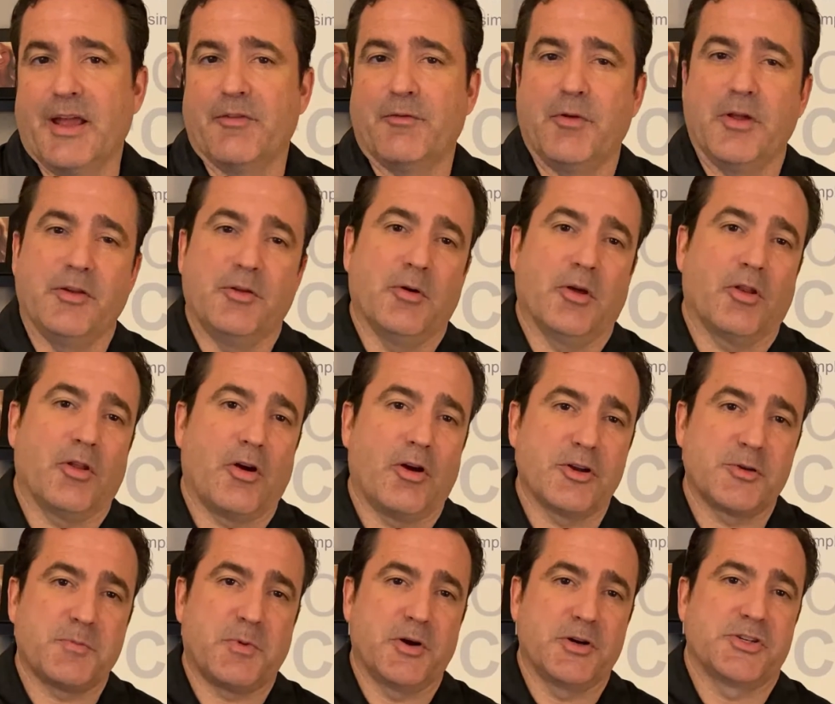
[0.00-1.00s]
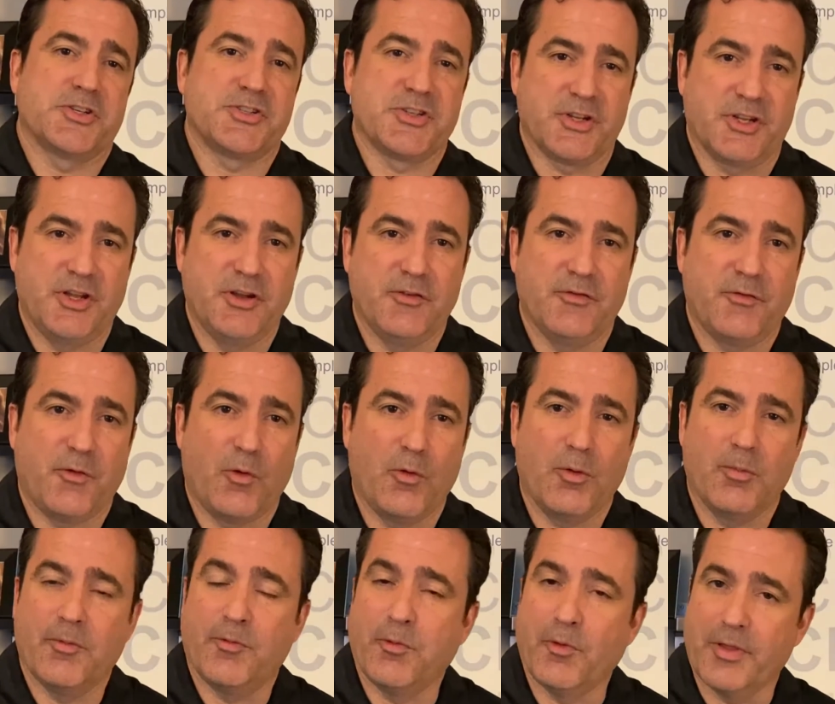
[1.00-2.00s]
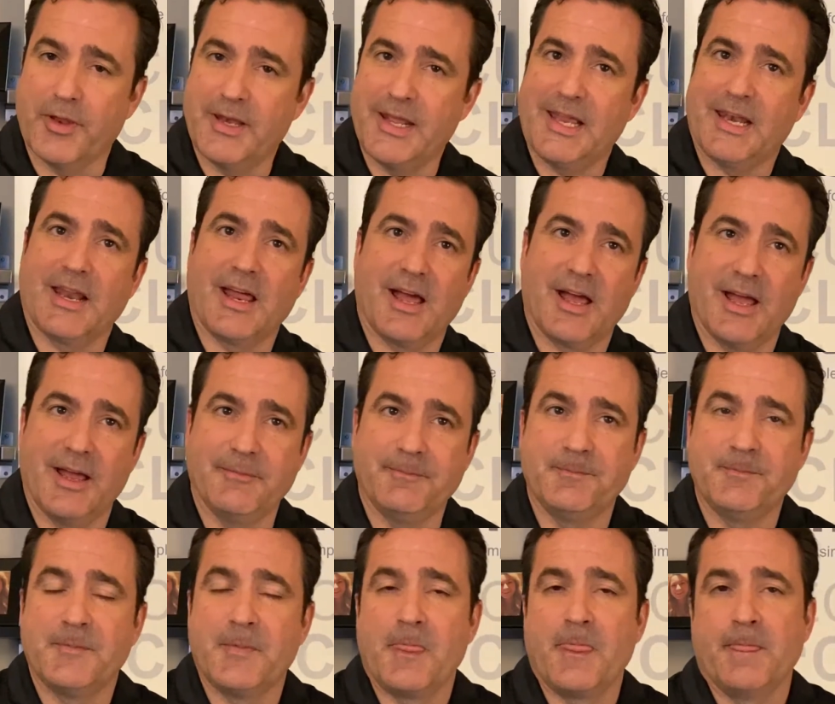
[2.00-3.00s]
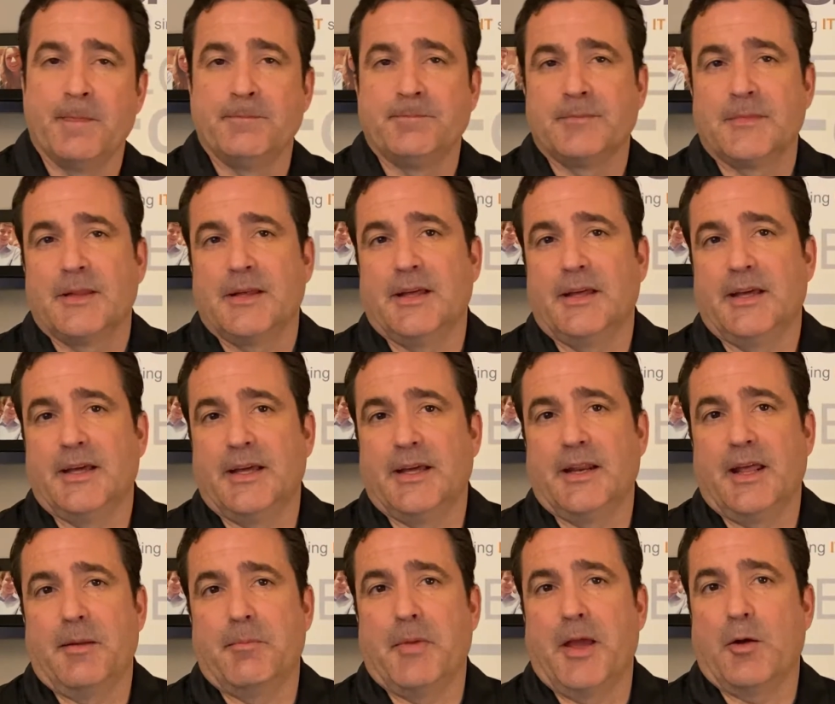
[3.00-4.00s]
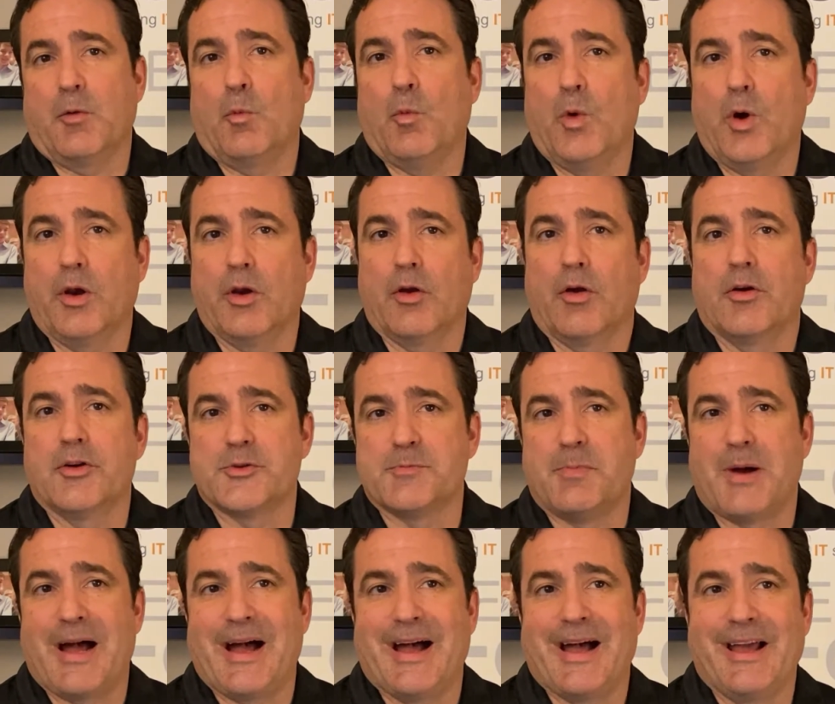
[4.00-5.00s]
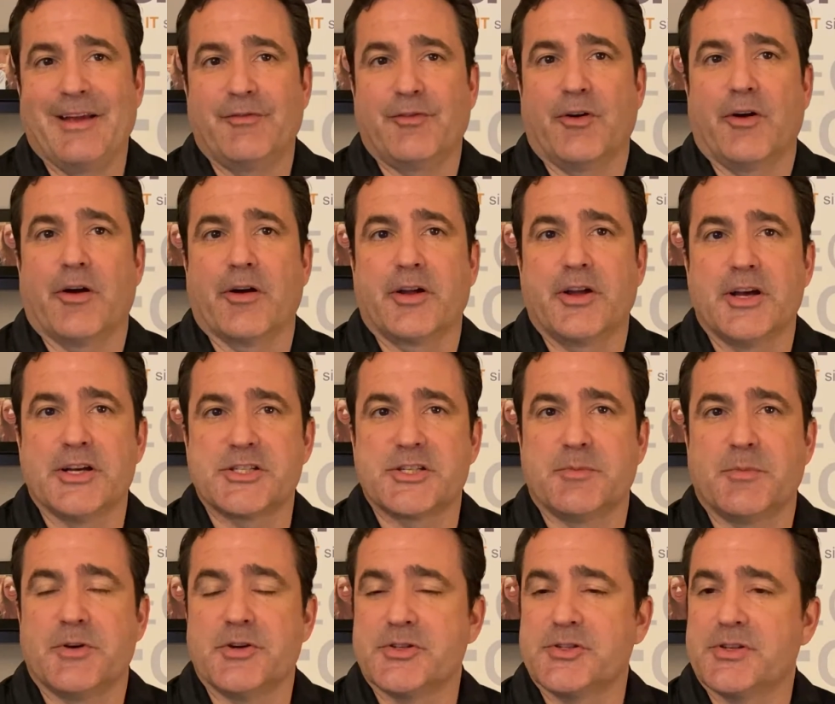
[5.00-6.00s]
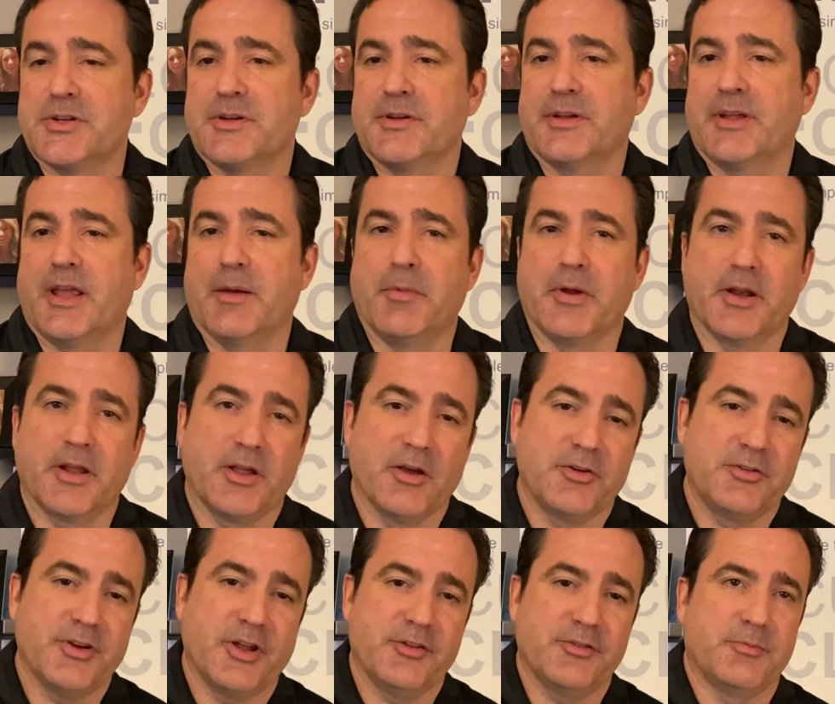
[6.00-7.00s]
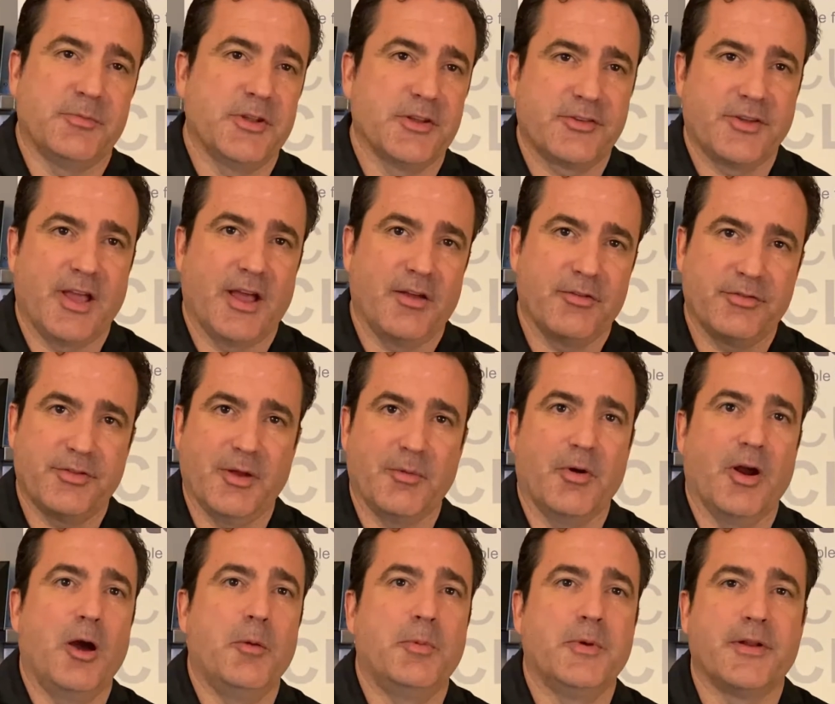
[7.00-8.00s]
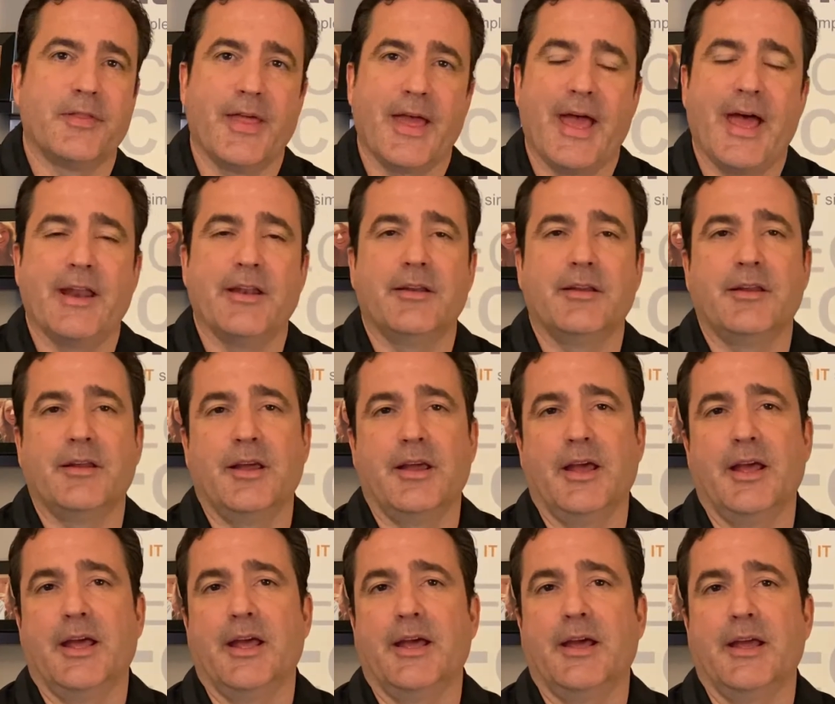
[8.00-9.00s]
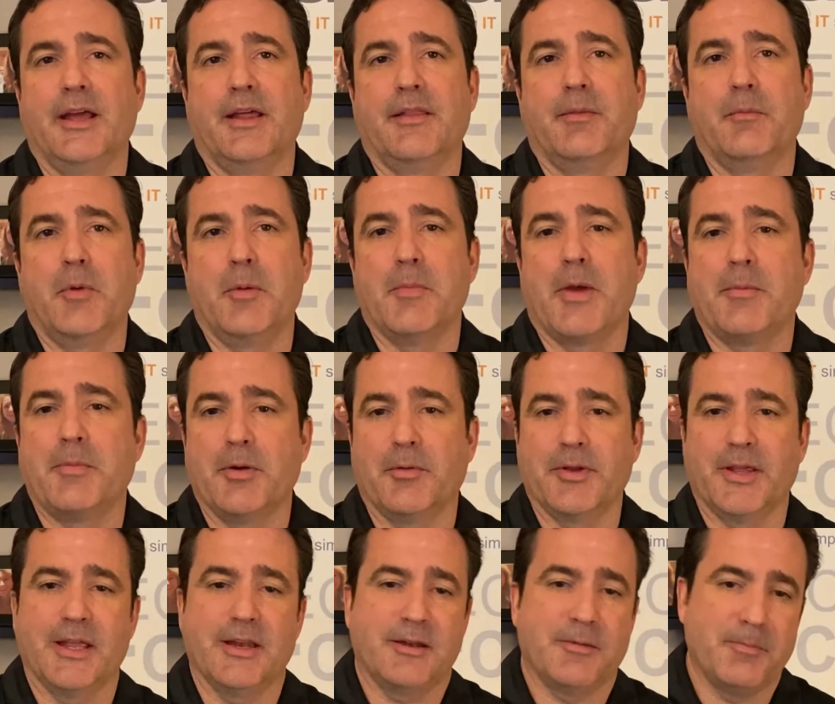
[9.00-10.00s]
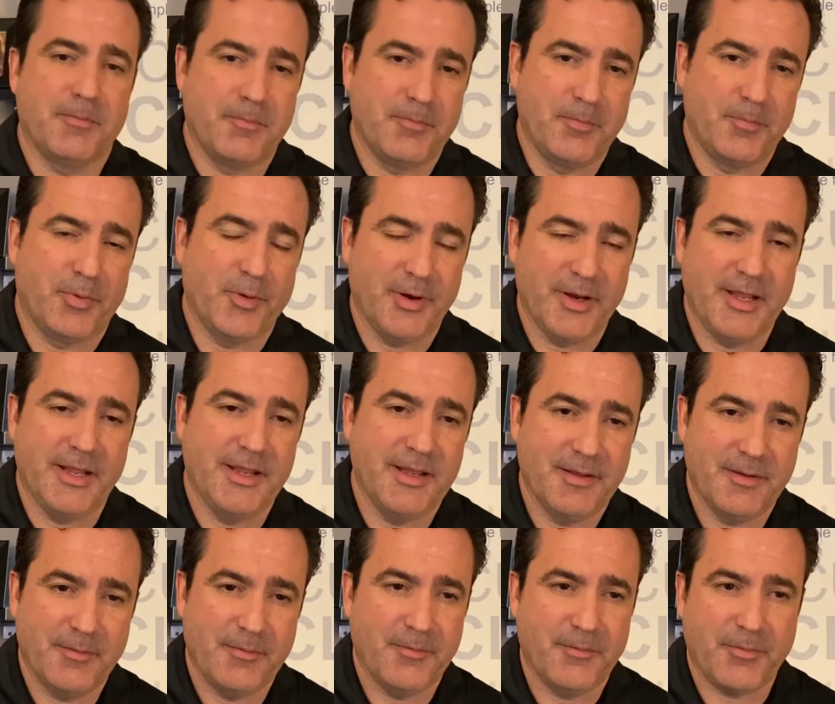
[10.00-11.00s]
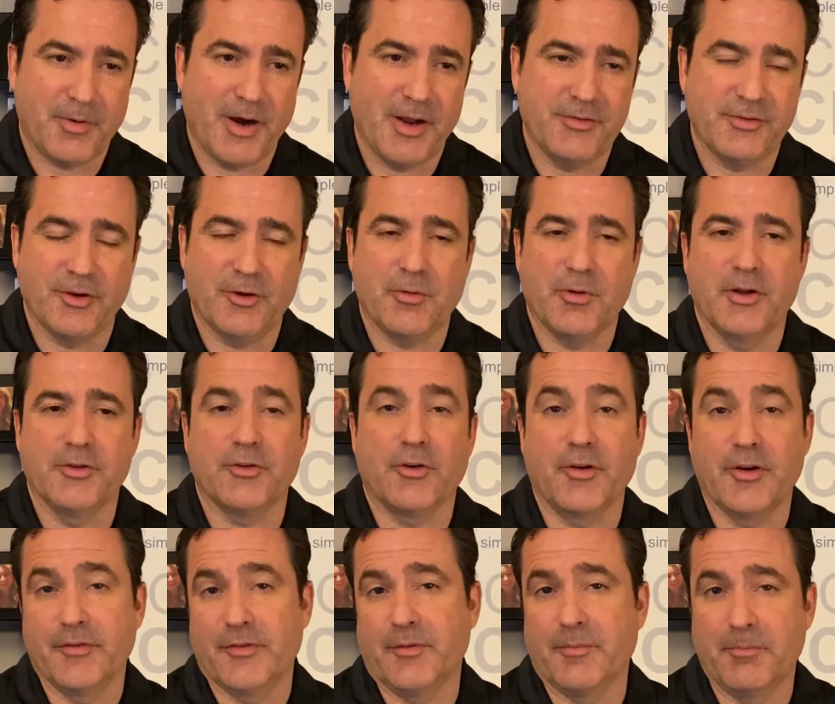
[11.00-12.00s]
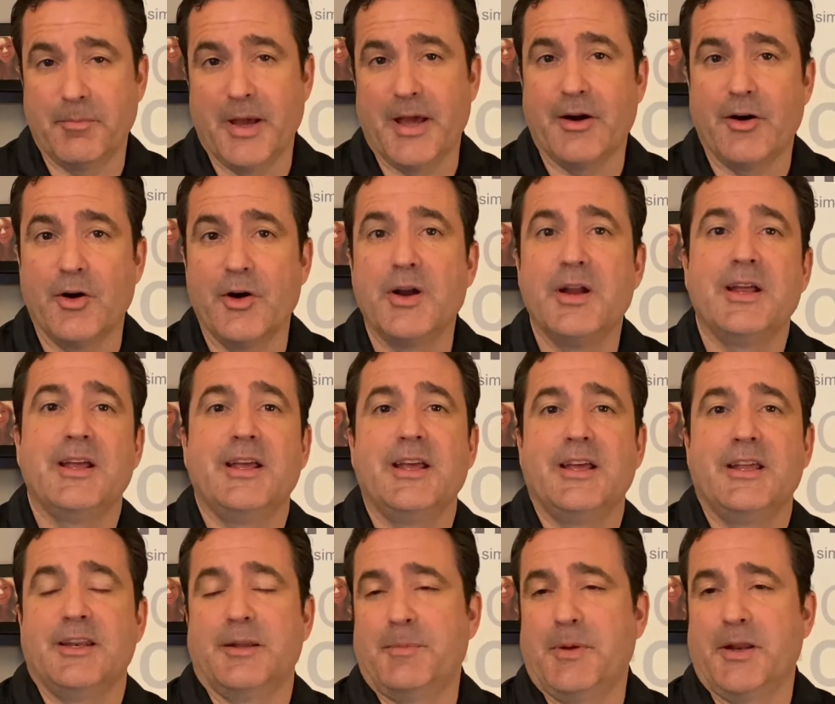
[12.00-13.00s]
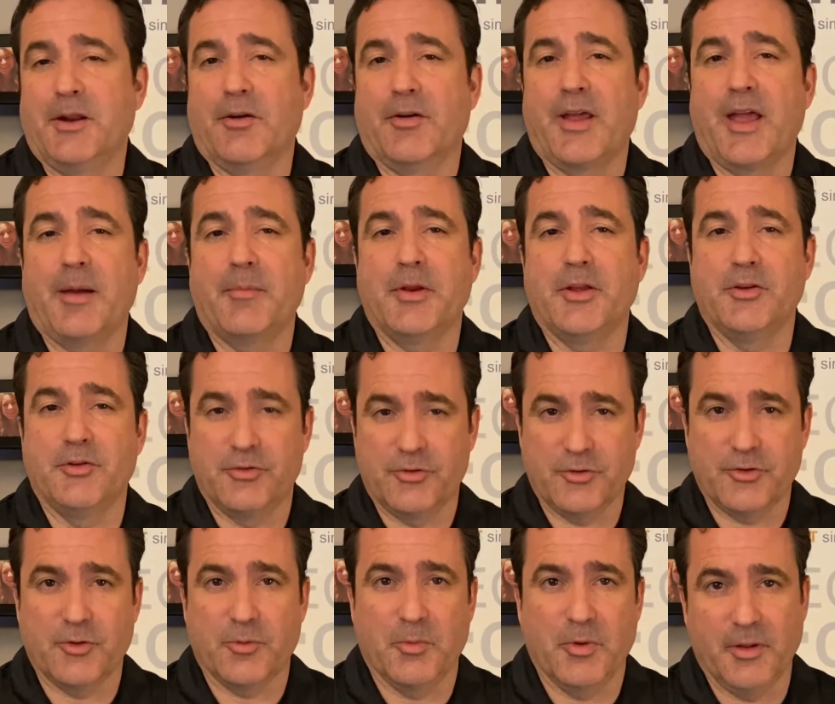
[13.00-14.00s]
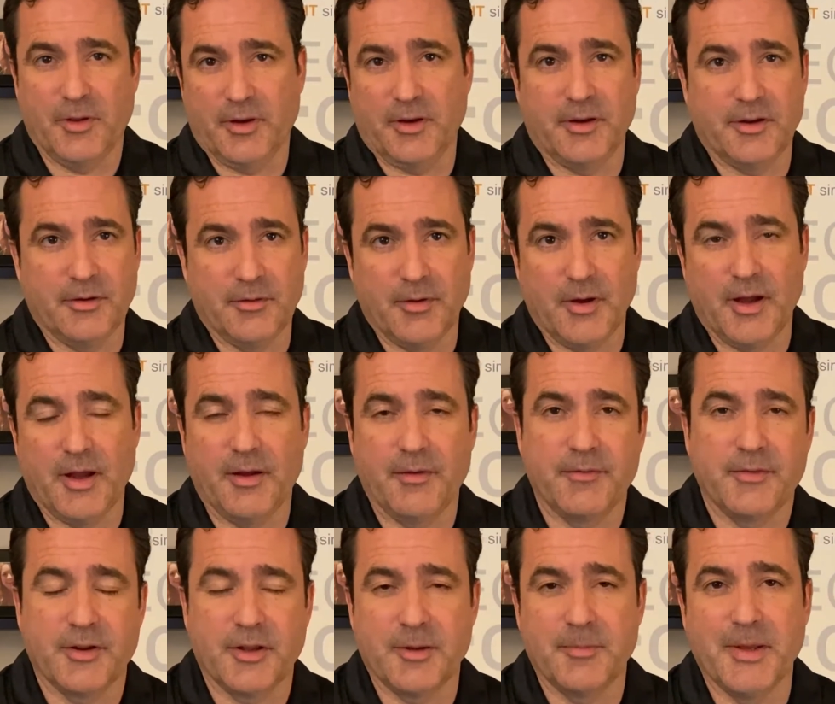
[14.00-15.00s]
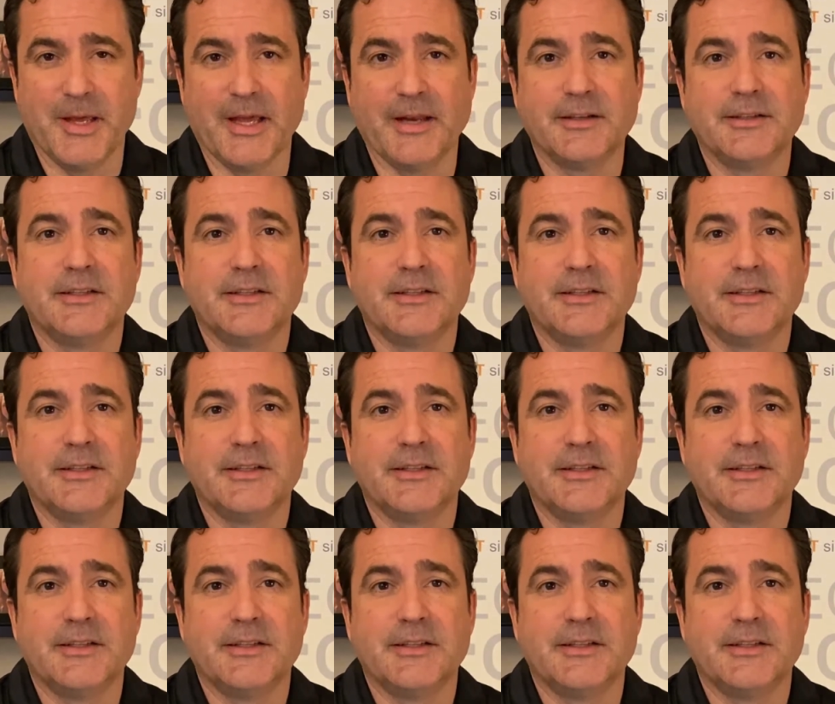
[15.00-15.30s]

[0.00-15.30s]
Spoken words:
if we do a large purchase in Q4 before the deadline and make one large buy for our customers, can we negotiate some discounts? They were open to that, and we may be able to get pre-price increase or even better, depending on how many users are willing to commit.